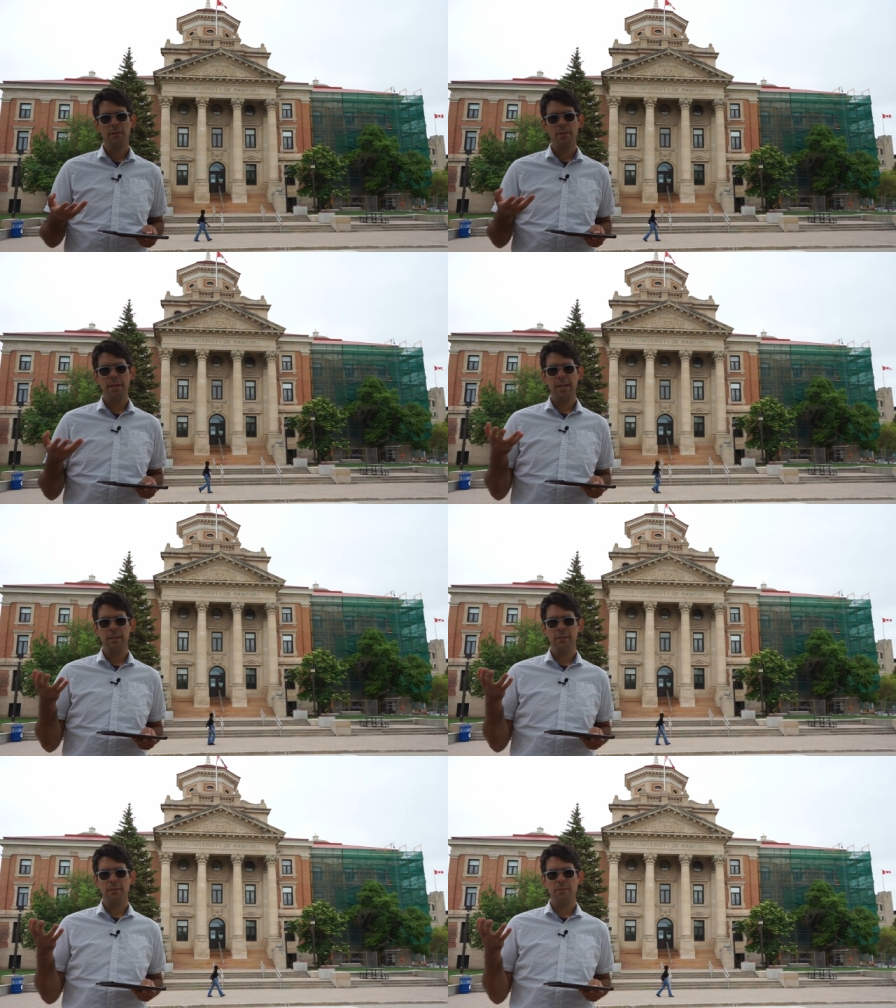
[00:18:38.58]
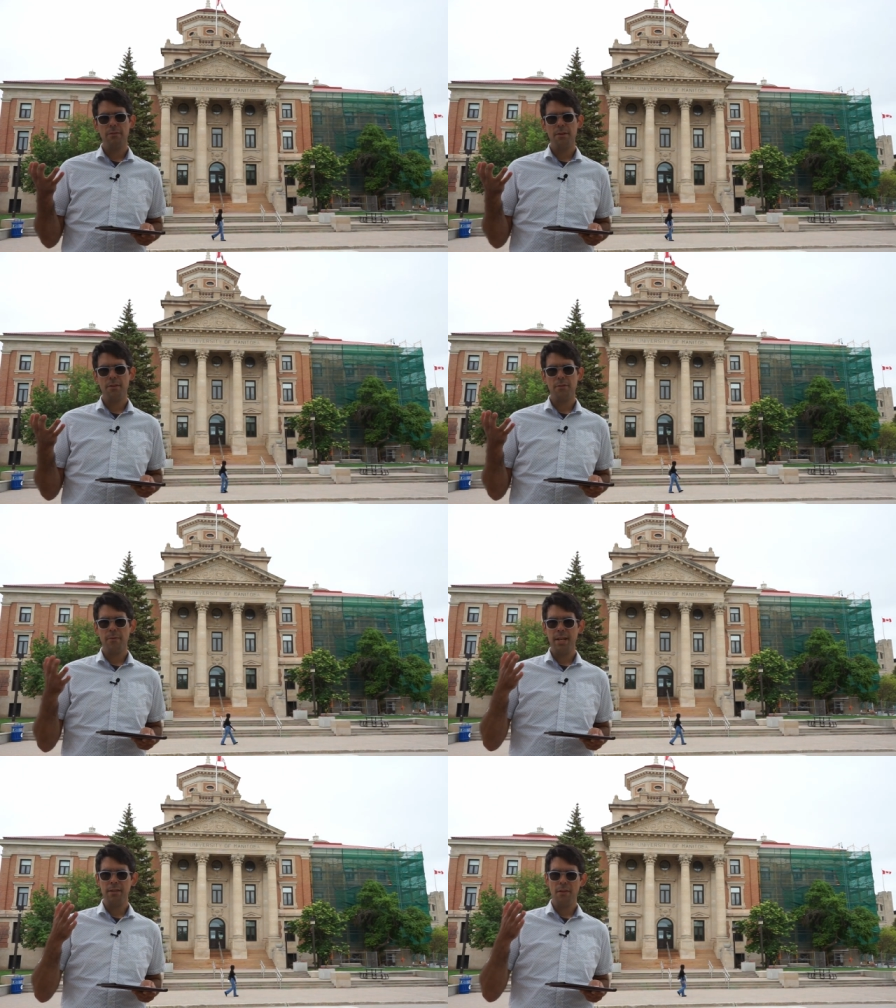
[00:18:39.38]
then the
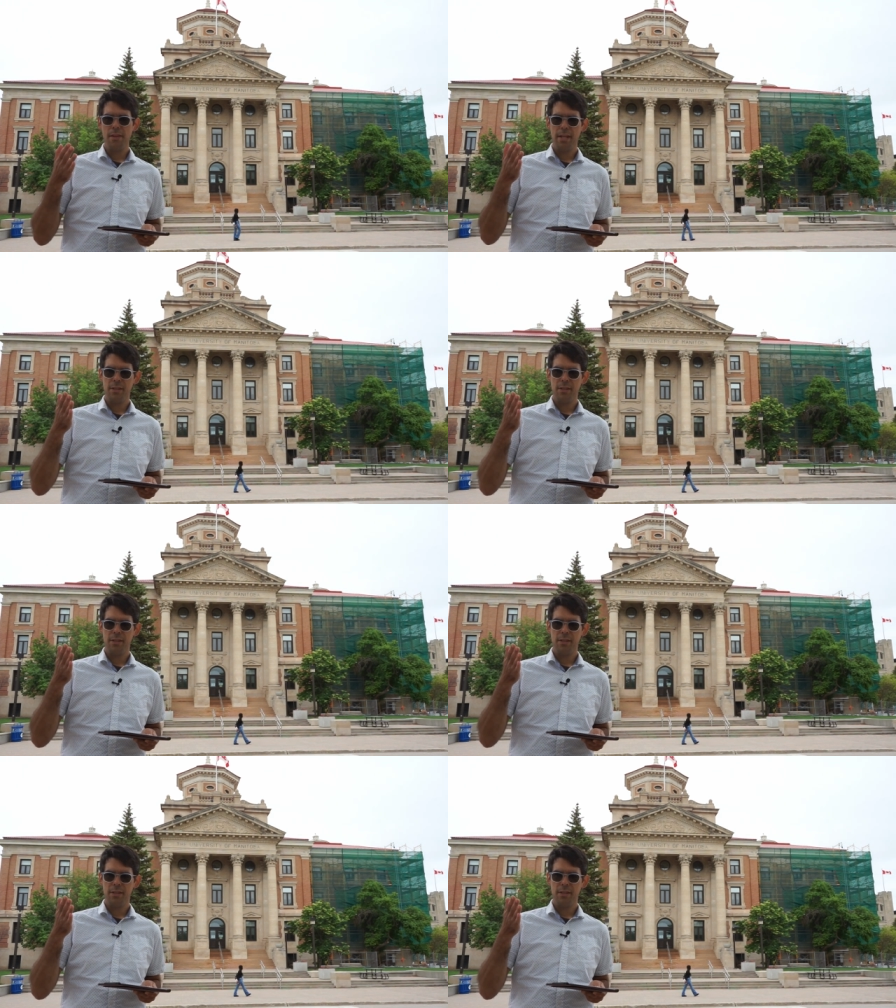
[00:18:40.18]
thread that